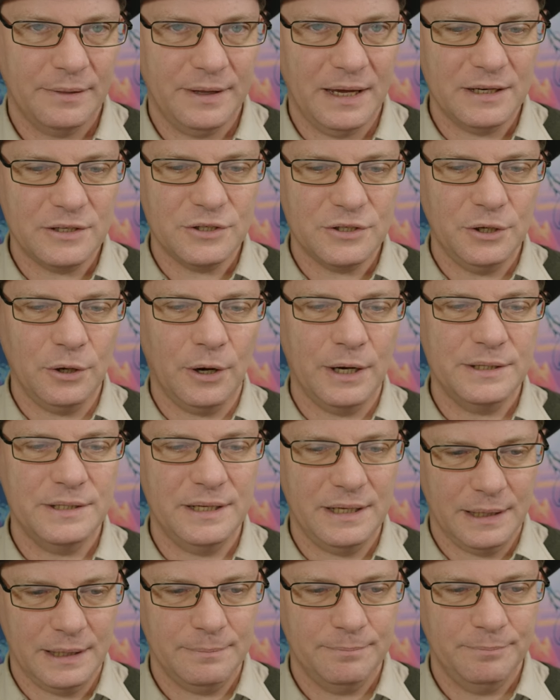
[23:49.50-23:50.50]
That's the
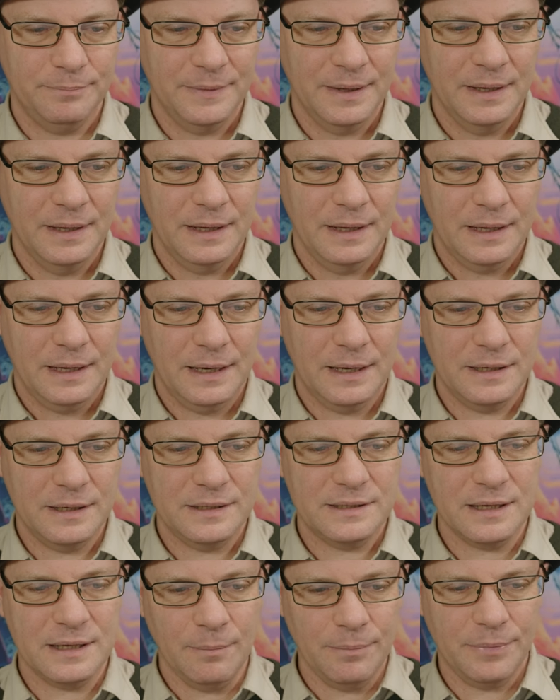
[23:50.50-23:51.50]
idea. It
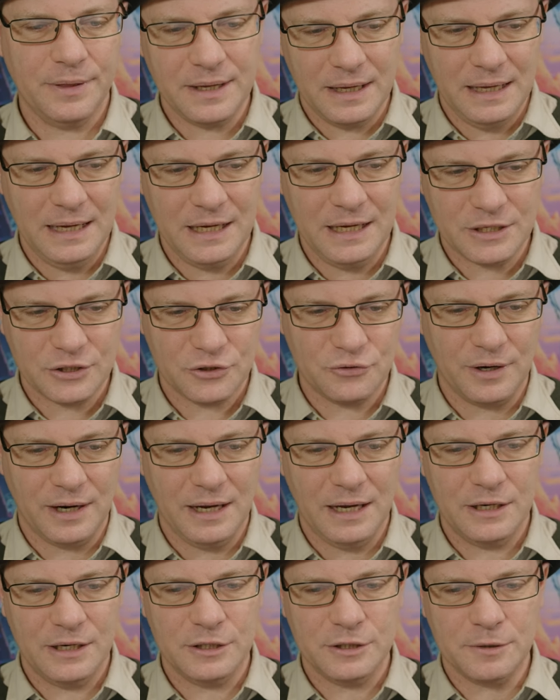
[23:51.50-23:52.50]
is something
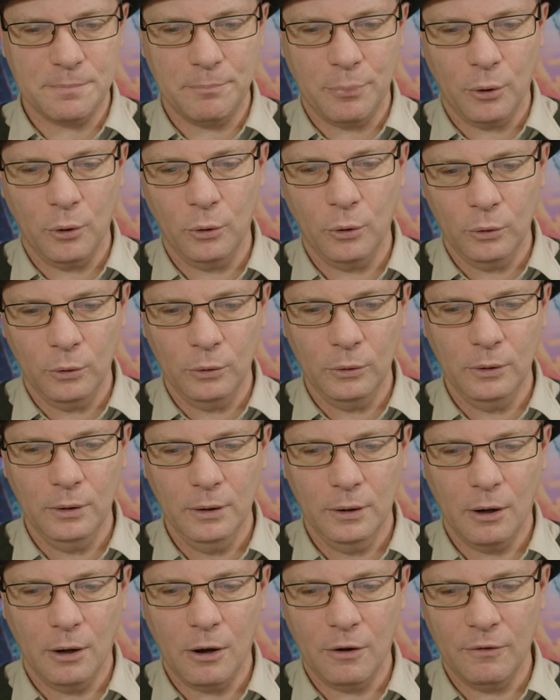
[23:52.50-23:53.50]
extra. It is a
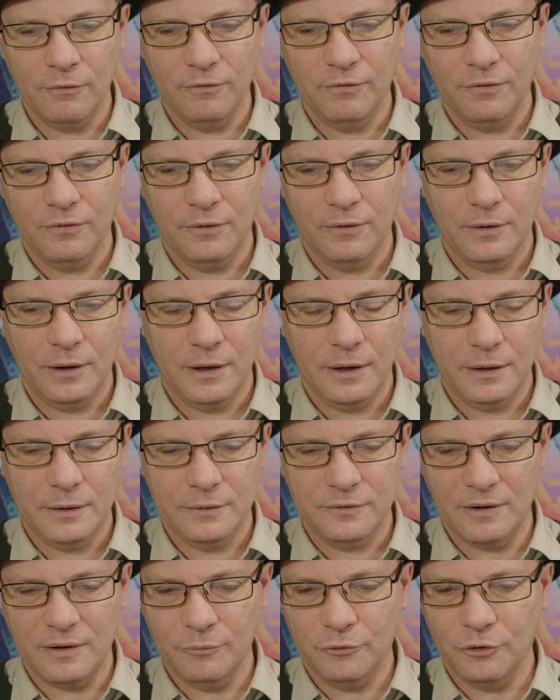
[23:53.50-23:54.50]
pool of
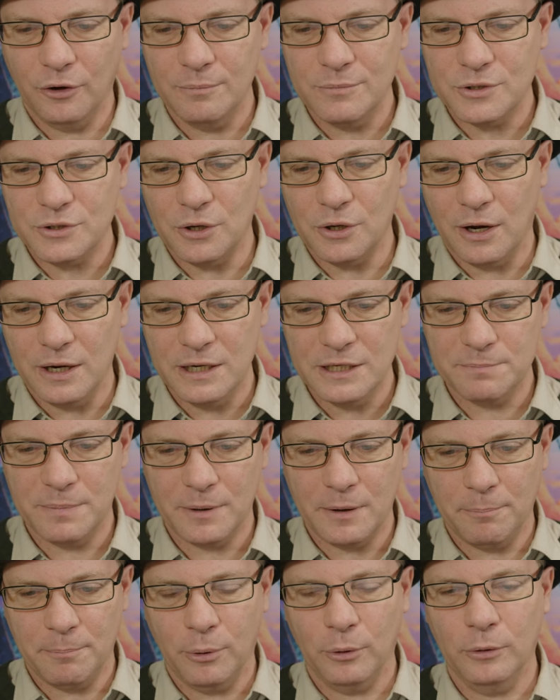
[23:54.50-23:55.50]
sometimes dice,
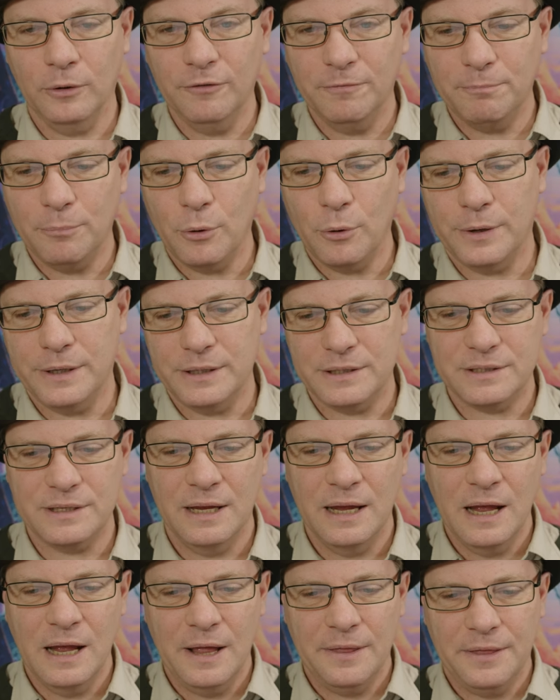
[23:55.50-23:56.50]
but a pool of
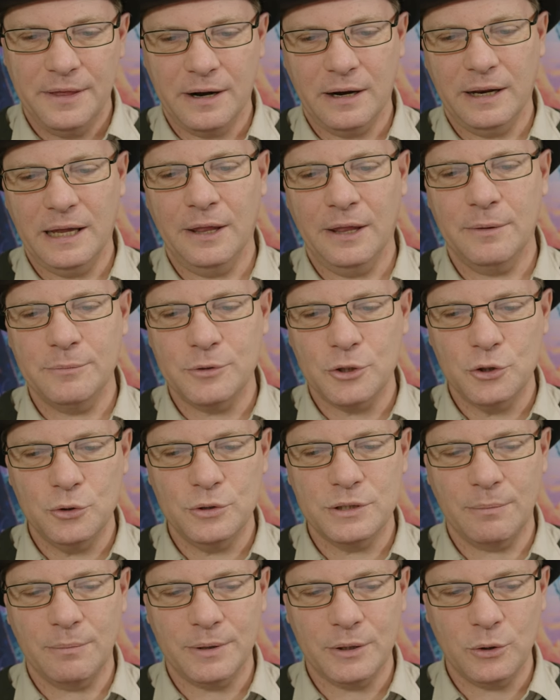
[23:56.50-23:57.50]
points that allow them to
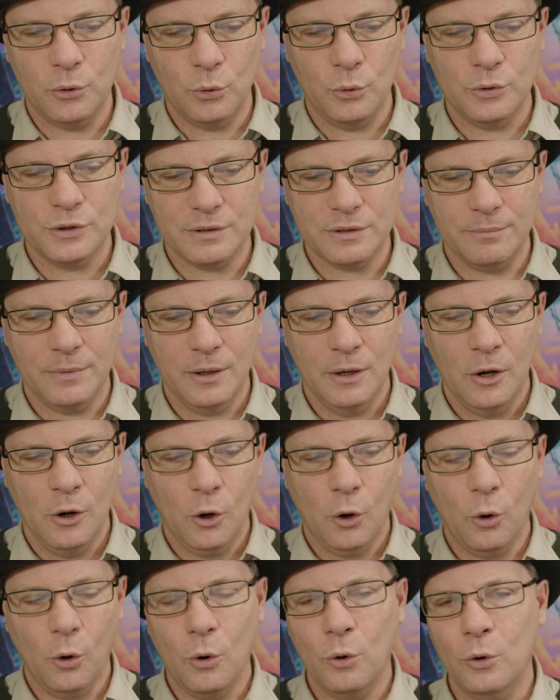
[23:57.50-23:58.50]
do something awesome
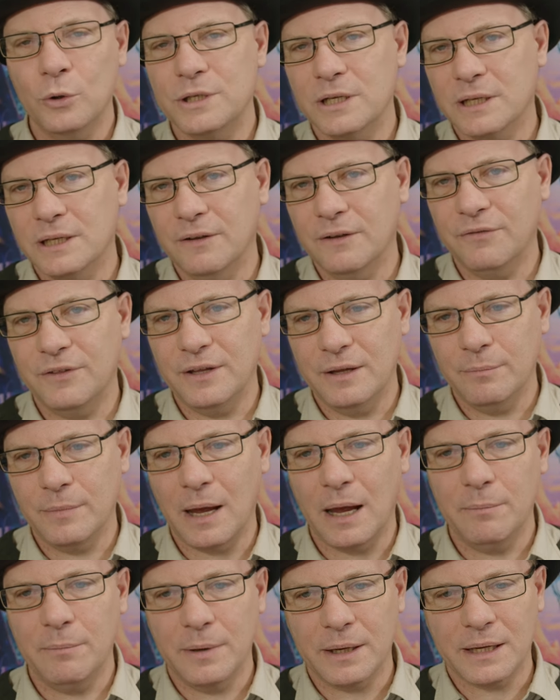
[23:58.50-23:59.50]
or to give them
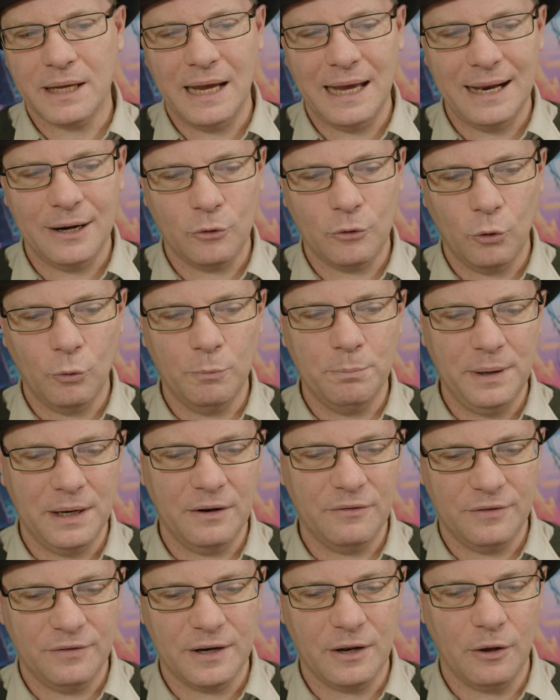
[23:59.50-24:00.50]
a mechanical
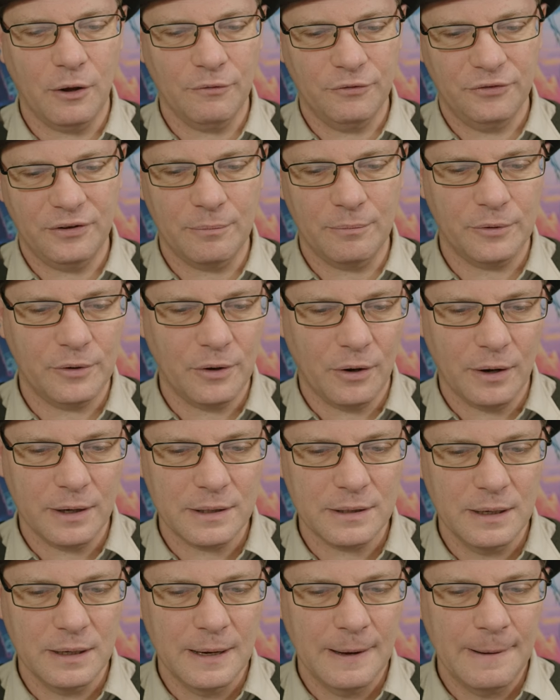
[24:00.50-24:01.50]
benefit of some
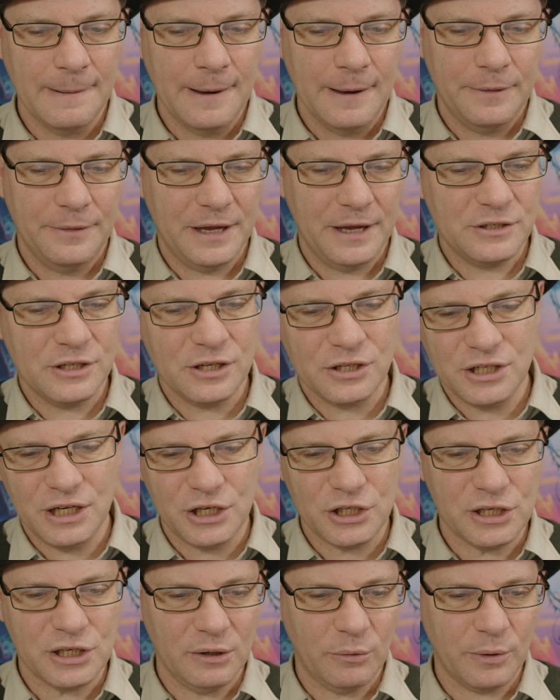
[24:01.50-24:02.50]
kind. That's
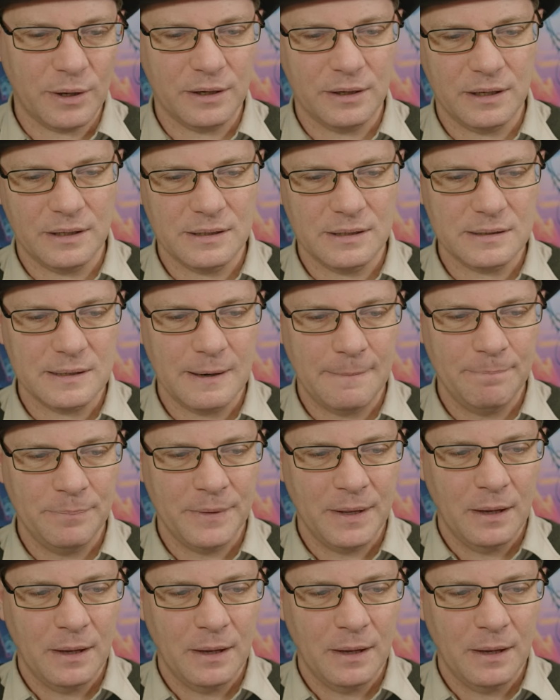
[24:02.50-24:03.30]
essentially what it is.